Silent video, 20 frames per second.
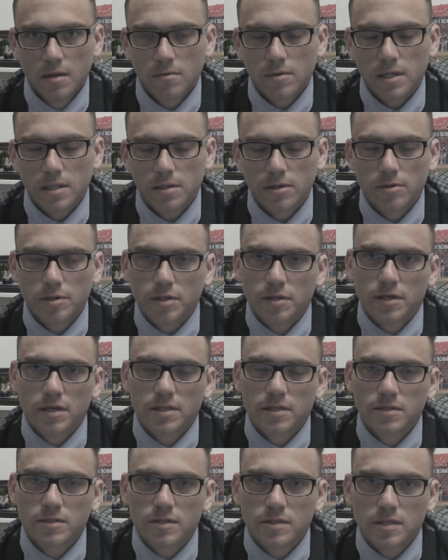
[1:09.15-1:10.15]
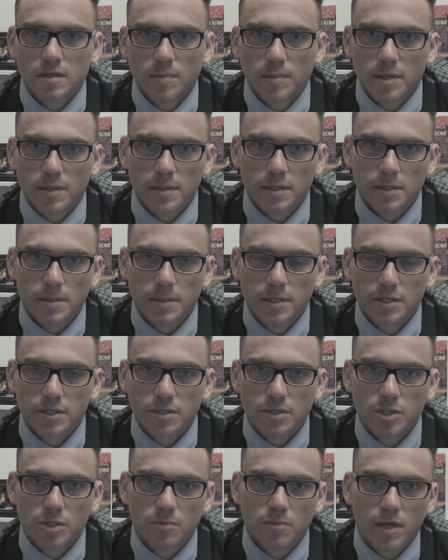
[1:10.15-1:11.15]
We clearly think this is something the
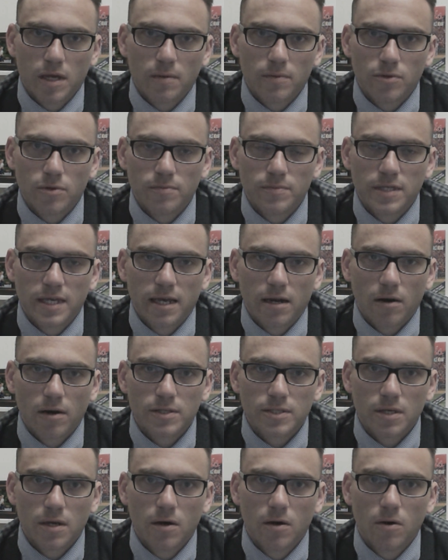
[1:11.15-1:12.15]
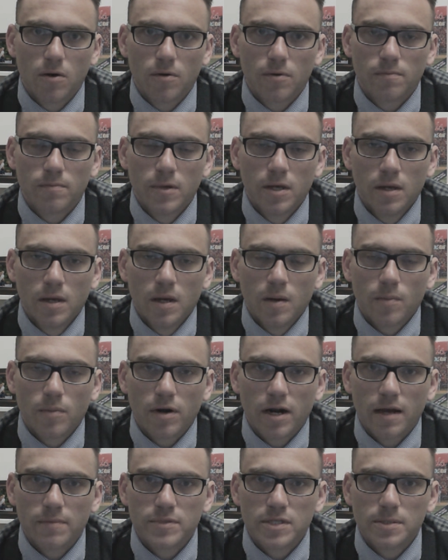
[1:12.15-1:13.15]
division should be able to obtain on its own,
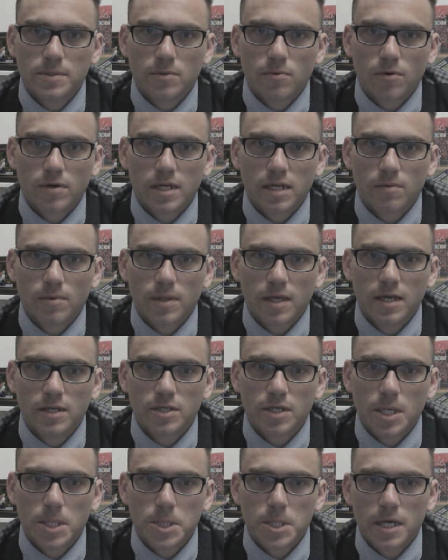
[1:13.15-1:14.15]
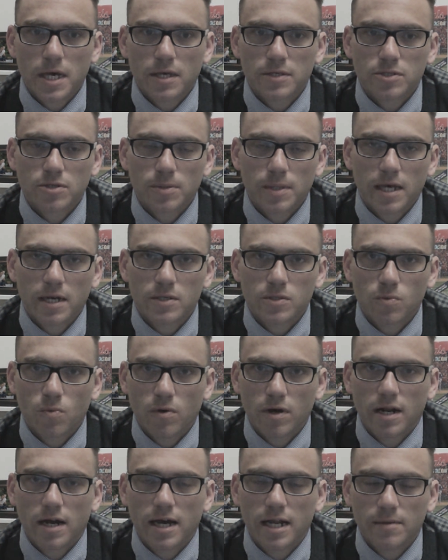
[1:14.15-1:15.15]
perhaps even working with HFS, so that is
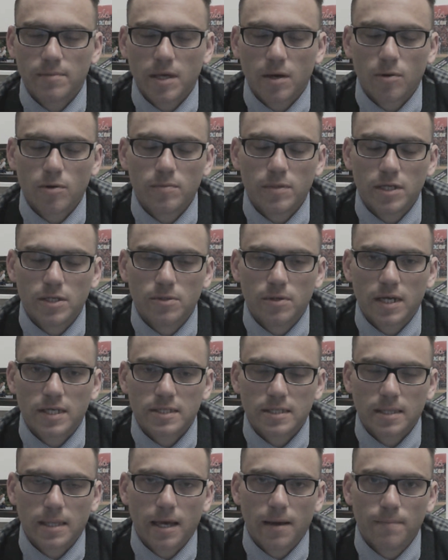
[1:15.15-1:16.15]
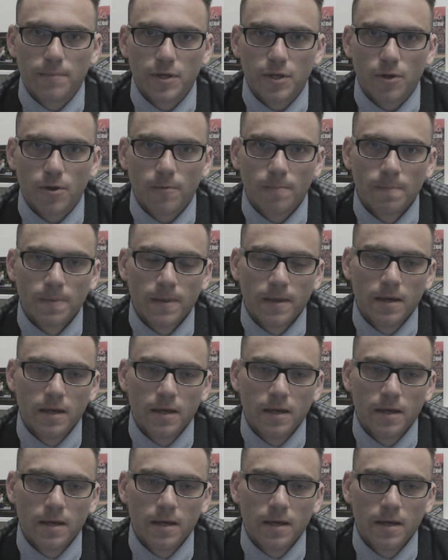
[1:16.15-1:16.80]
one item that would be addressed in that bill.